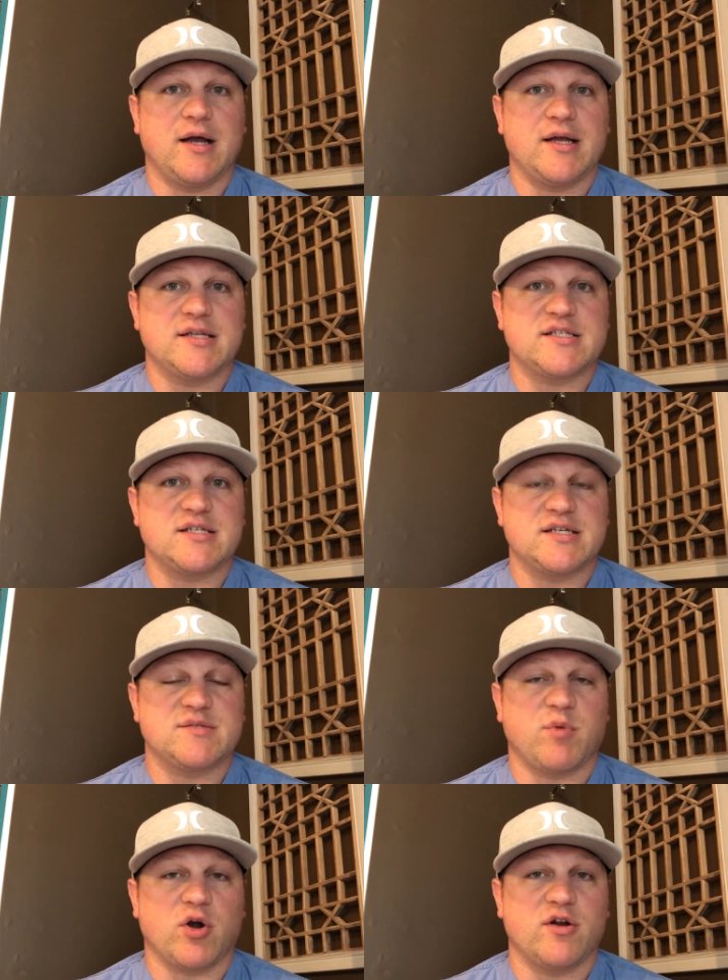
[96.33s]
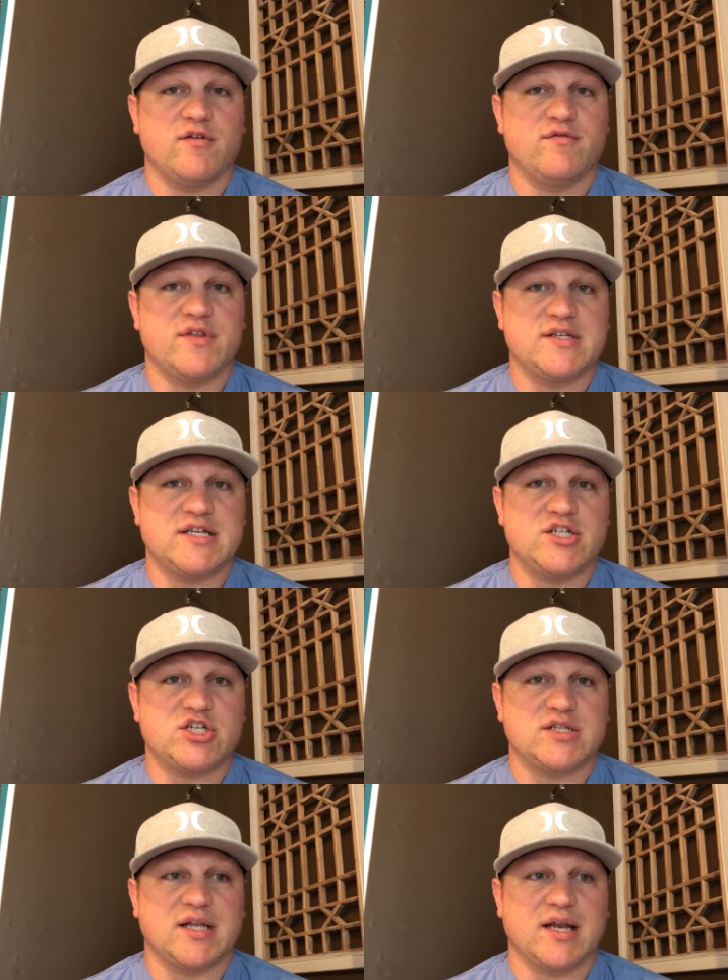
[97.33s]
It's part of the
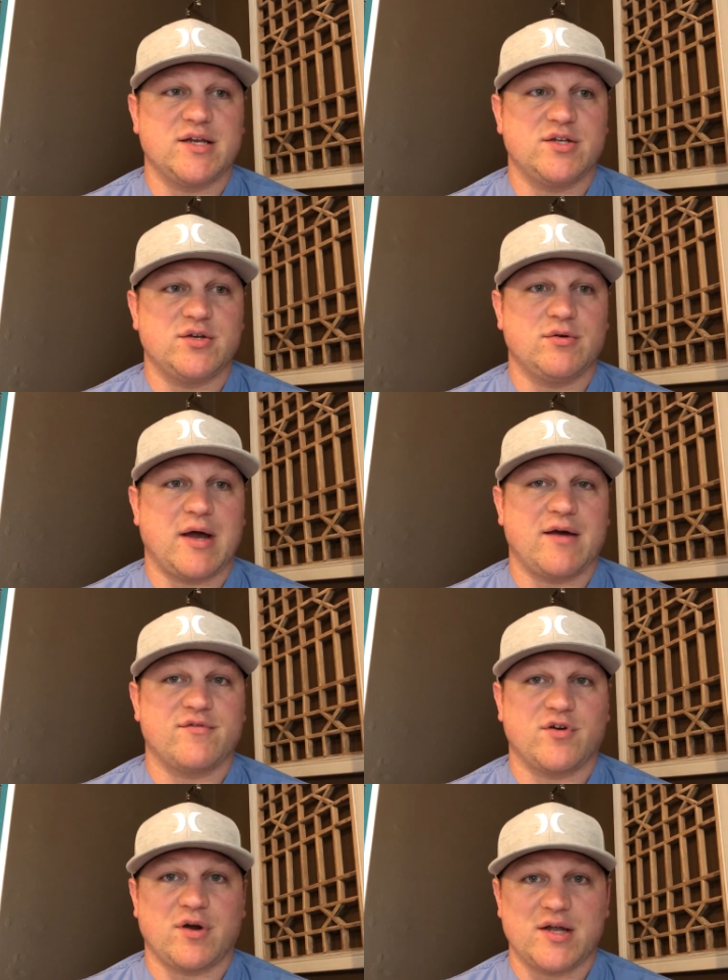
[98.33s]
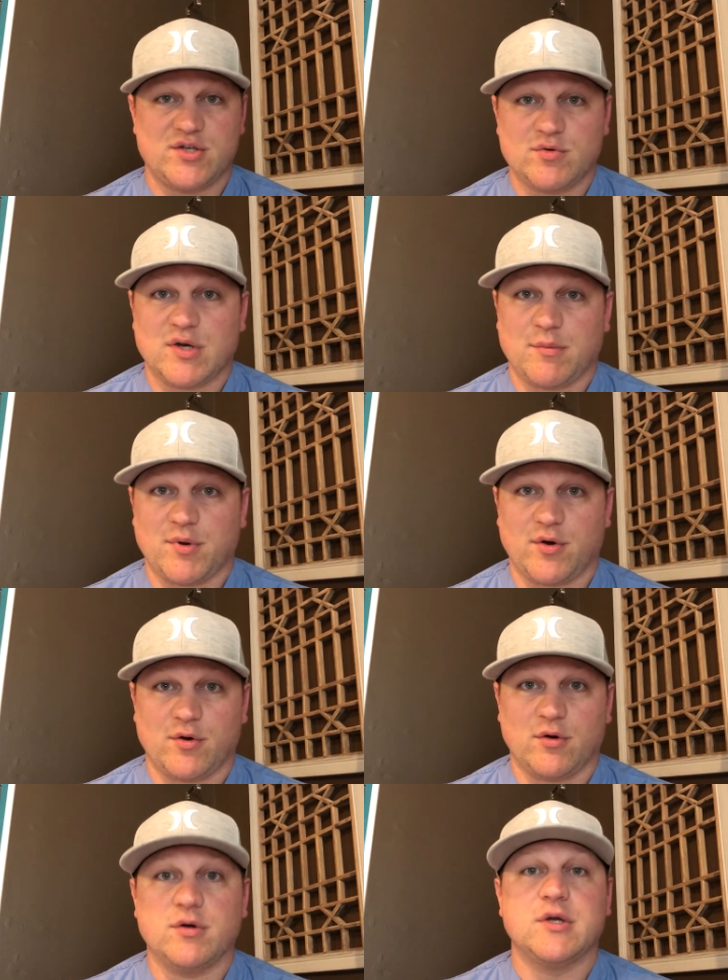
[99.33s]
teaching that I do after I do an
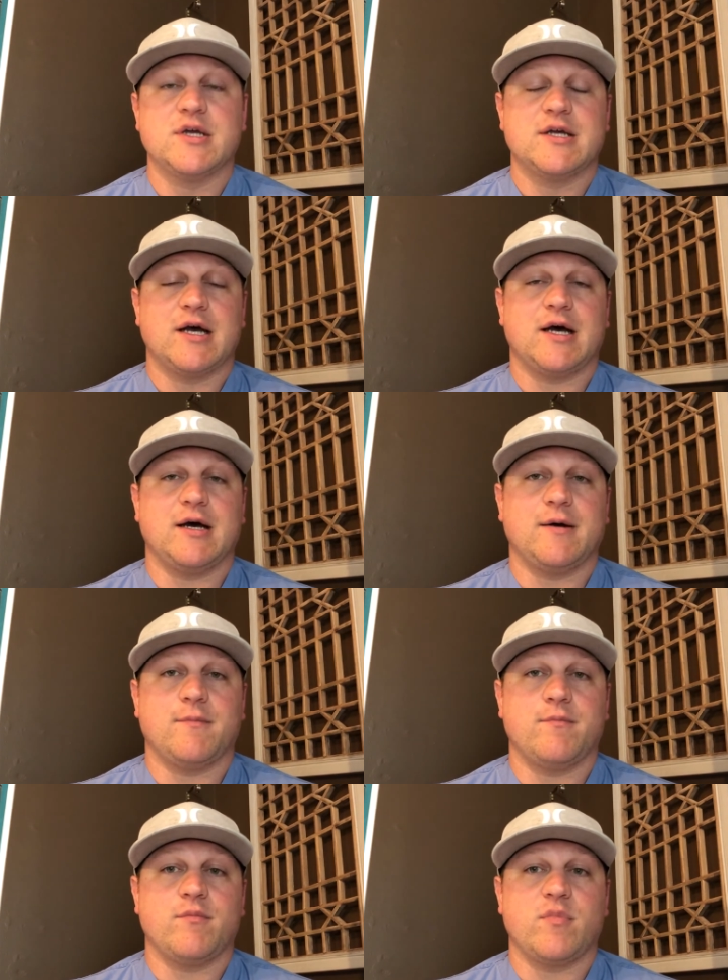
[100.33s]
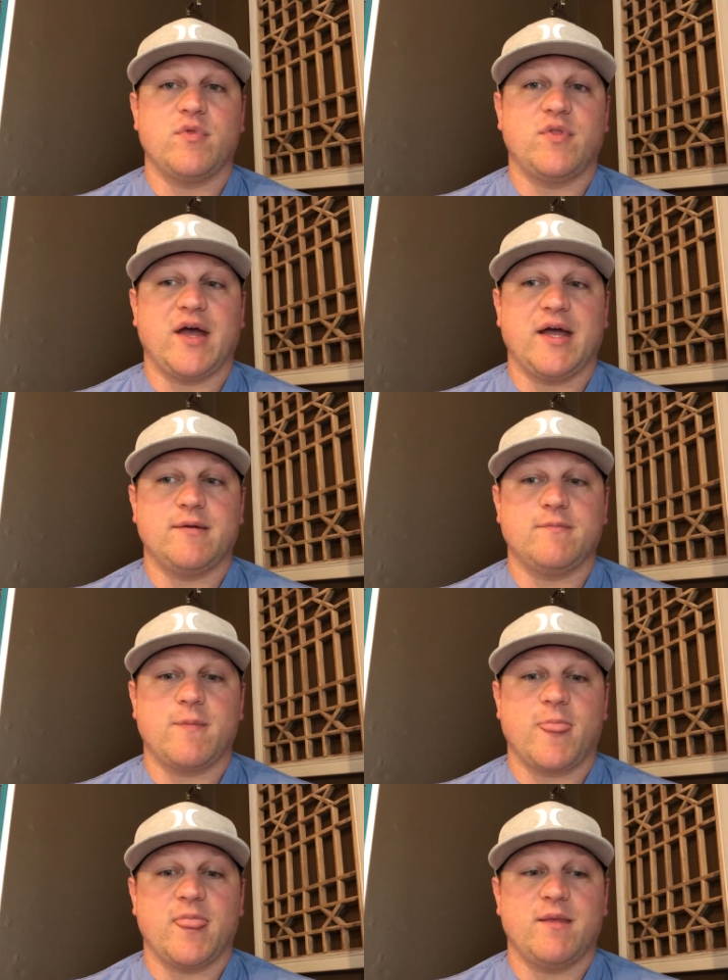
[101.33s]
epidural, that
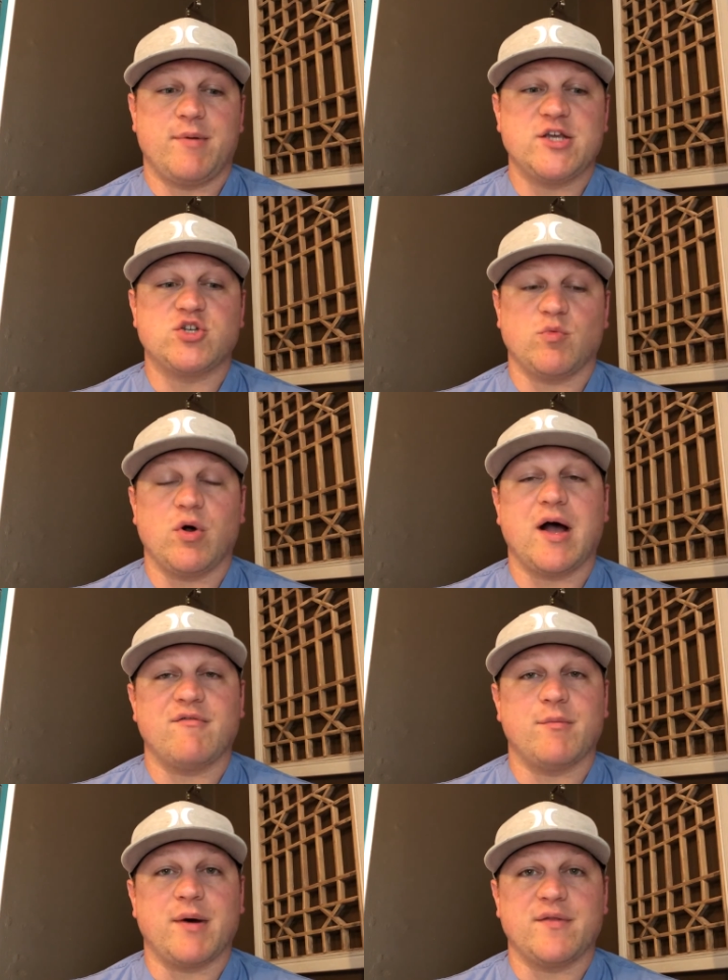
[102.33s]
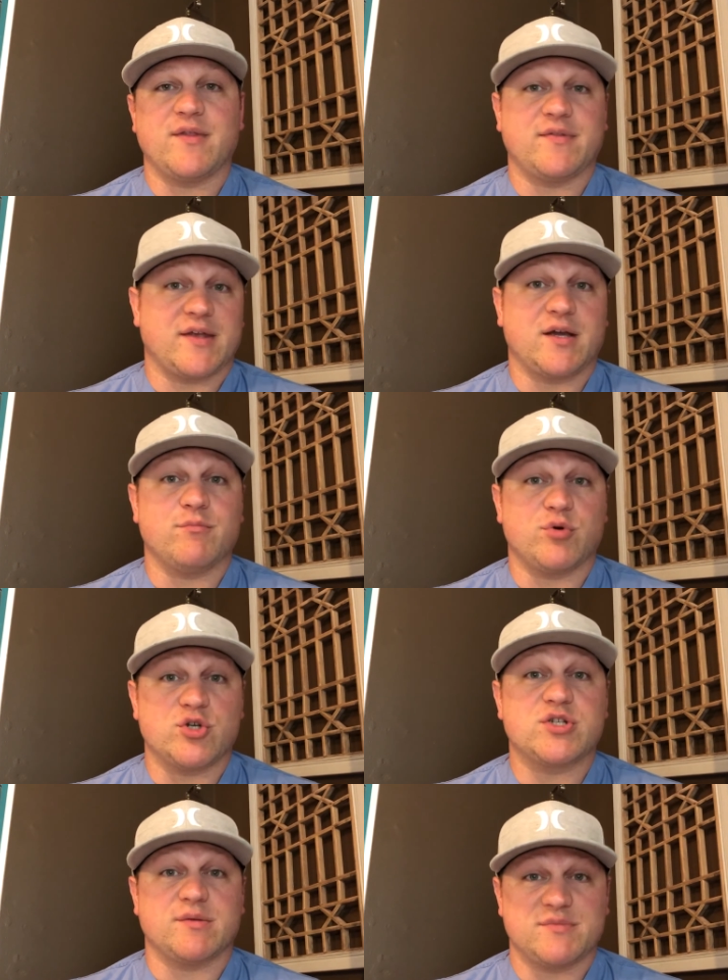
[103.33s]
the patient will have a button that they can
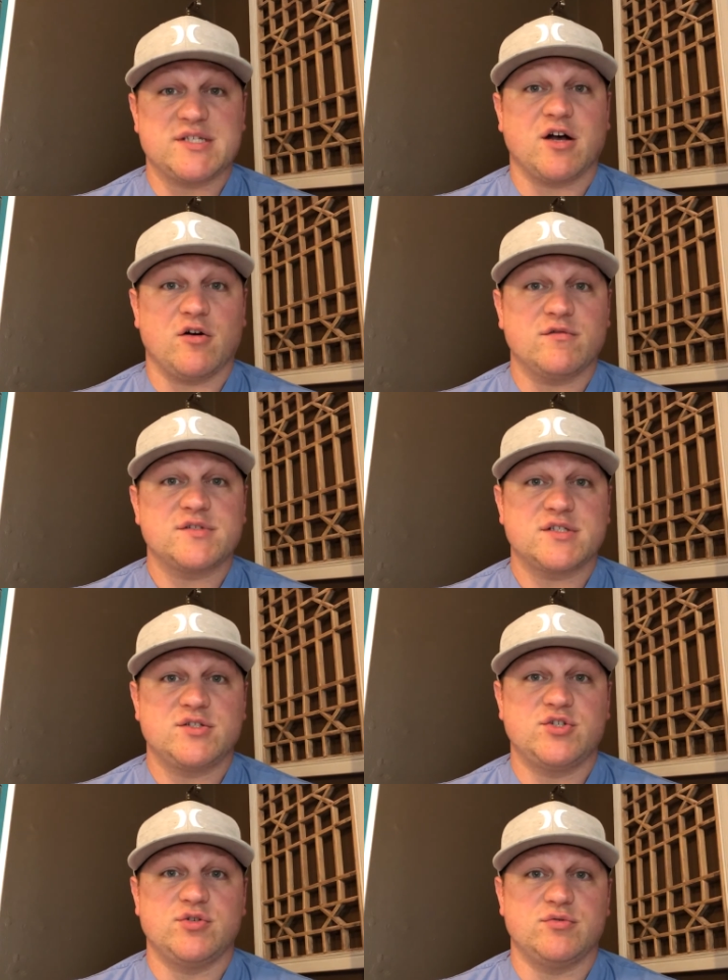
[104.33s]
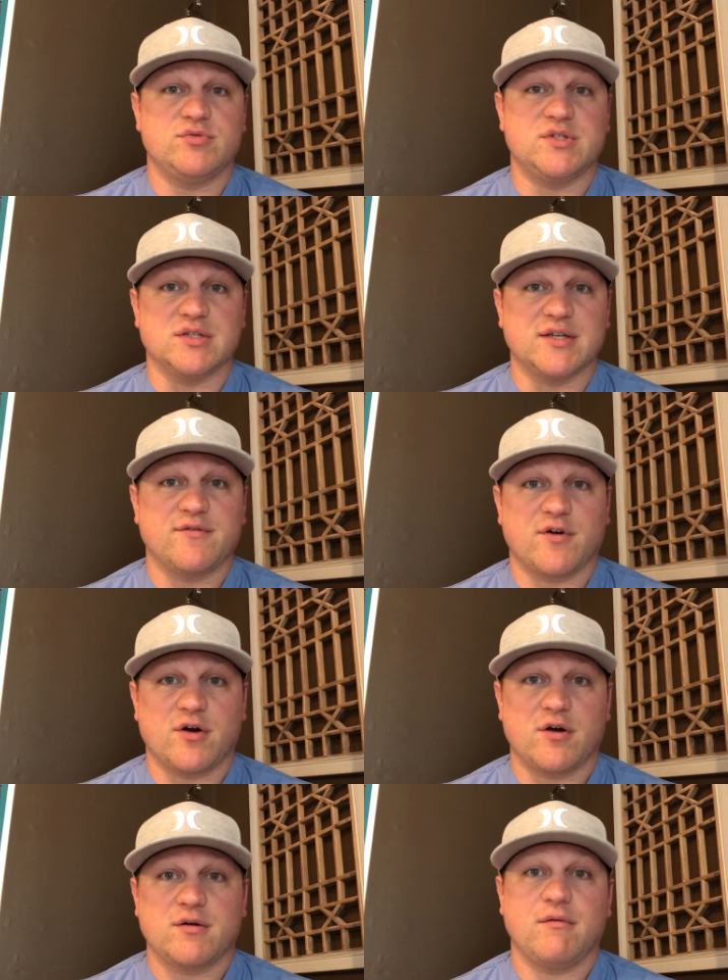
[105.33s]
push themselves to
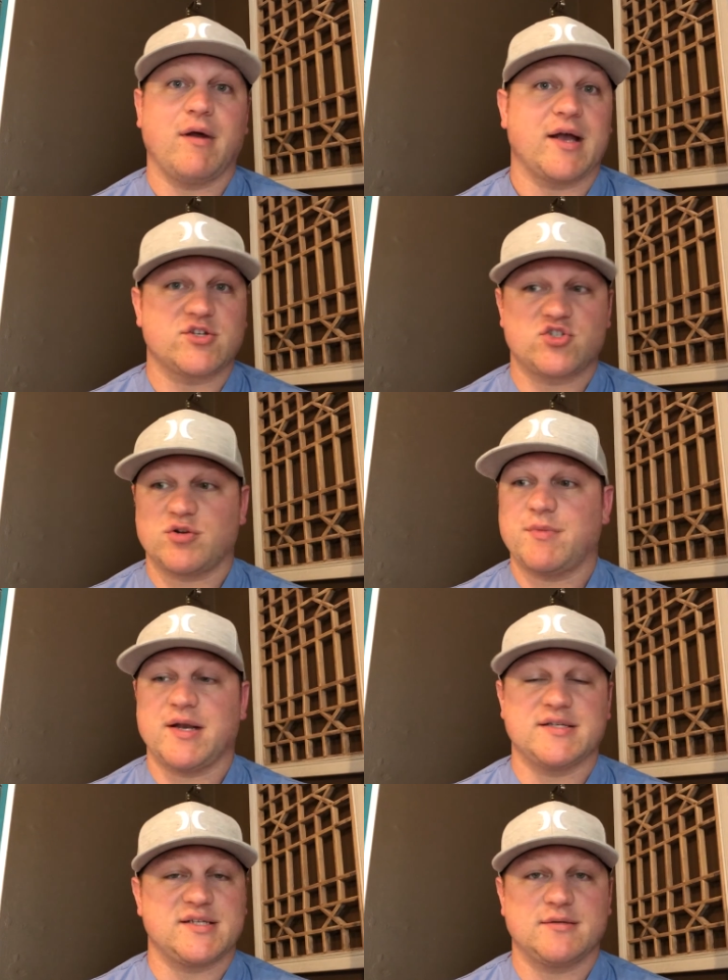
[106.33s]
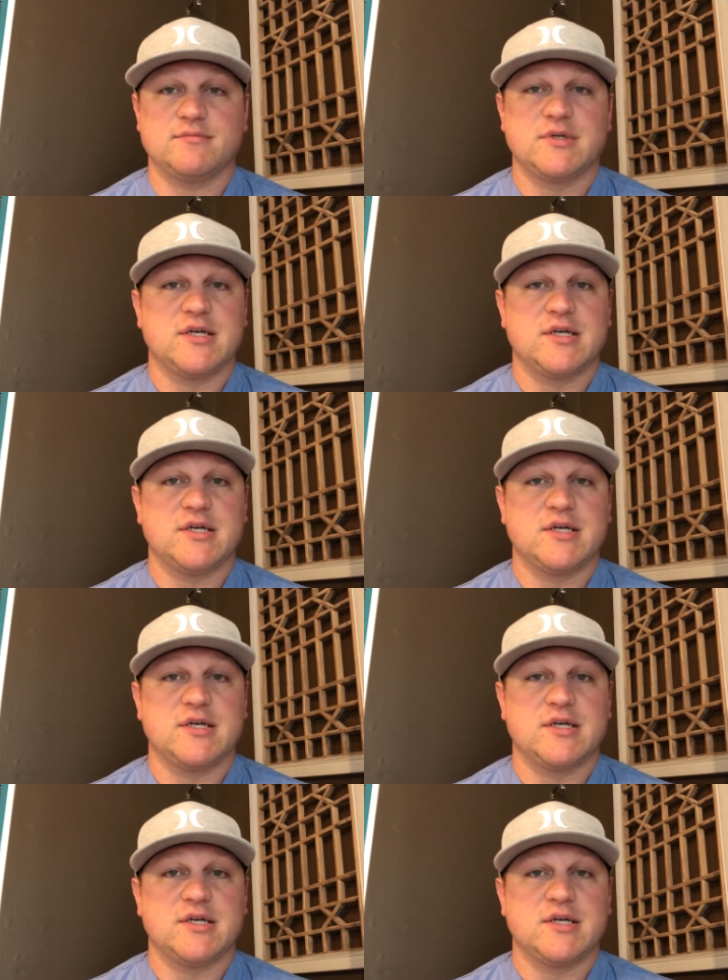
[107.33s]
deliver extra medicine